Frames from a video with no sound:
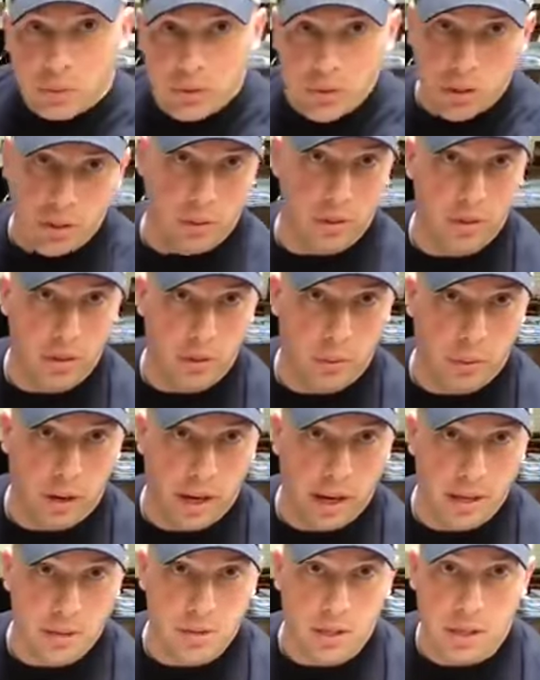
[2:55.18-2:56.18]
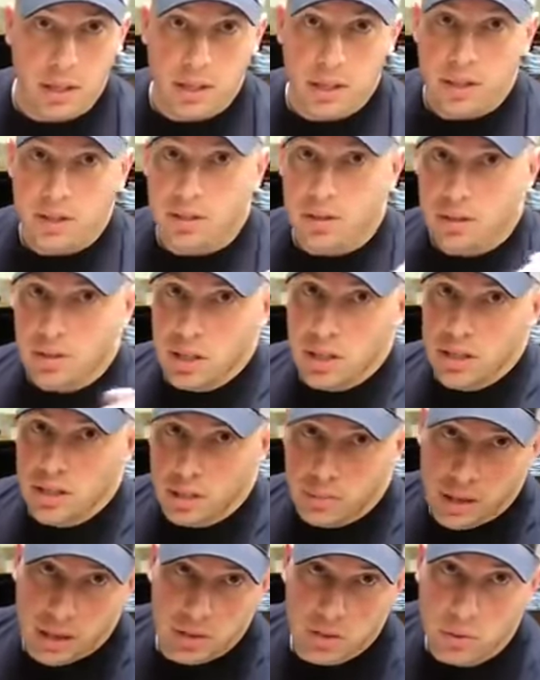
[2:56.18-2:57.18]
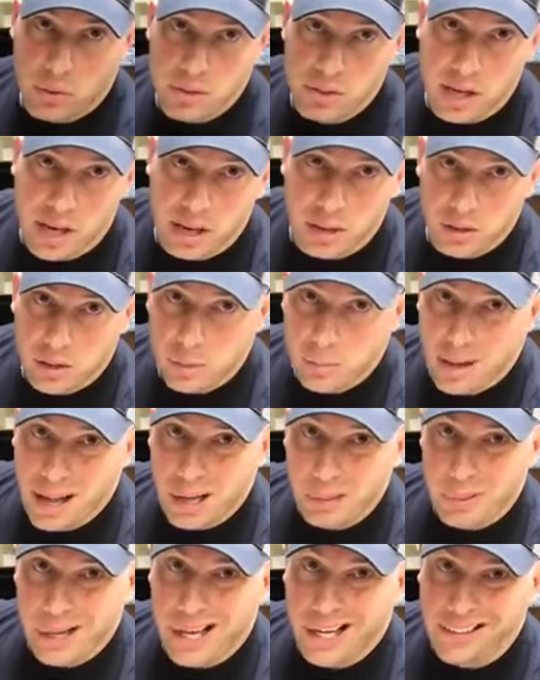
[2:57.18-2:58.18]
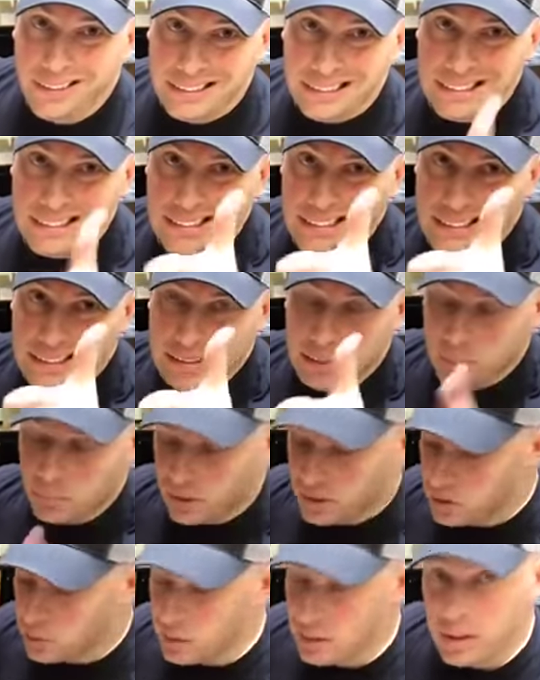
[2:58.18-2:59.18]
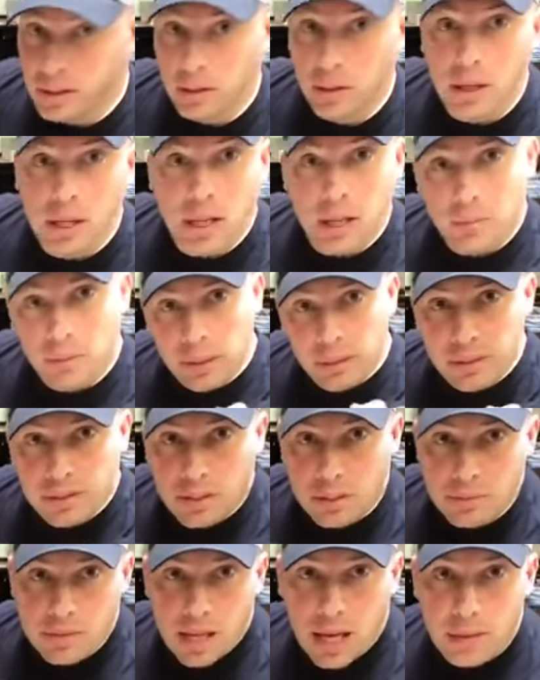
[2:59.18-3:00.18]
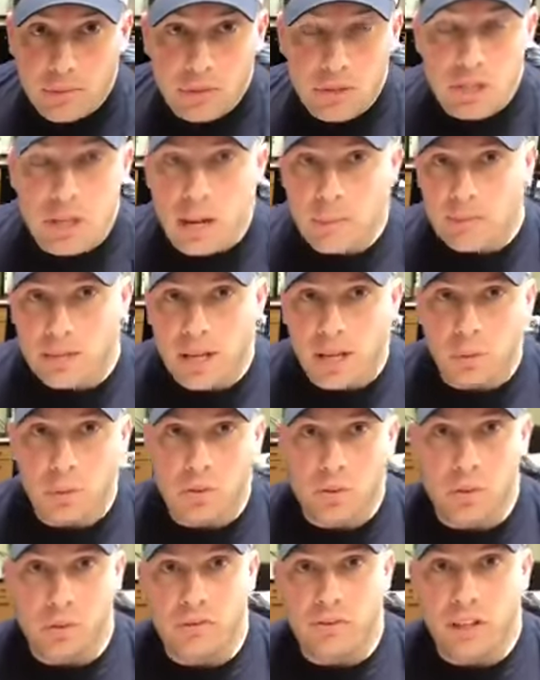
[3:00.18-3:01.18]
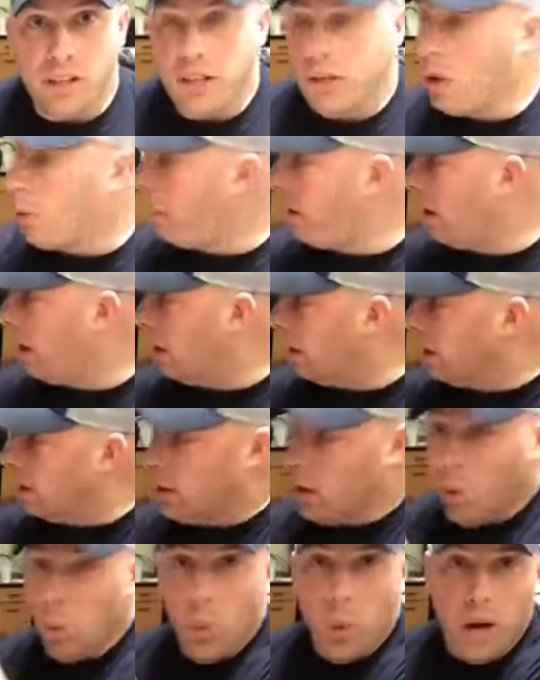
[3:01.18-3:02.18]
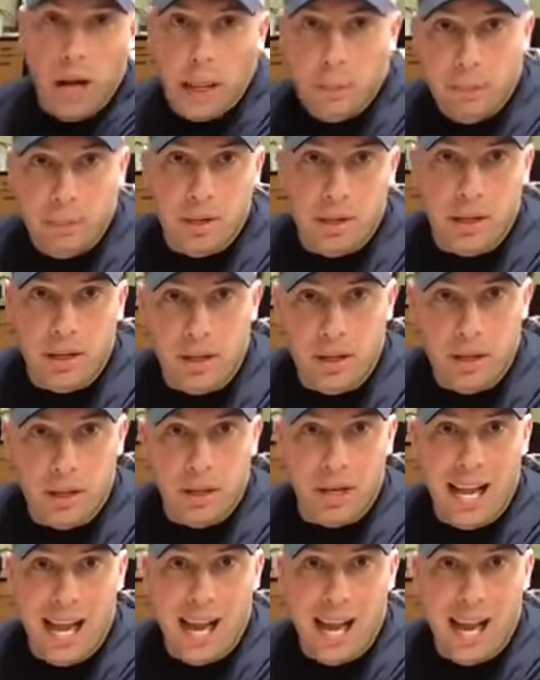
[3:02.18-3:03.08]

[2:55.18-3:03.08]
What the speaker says: when you go to the range. So GSM Outdoors handgunner backpack, pretty sweet deal. Maybe sometime for Shop Talk we'll do a video about what I put in here and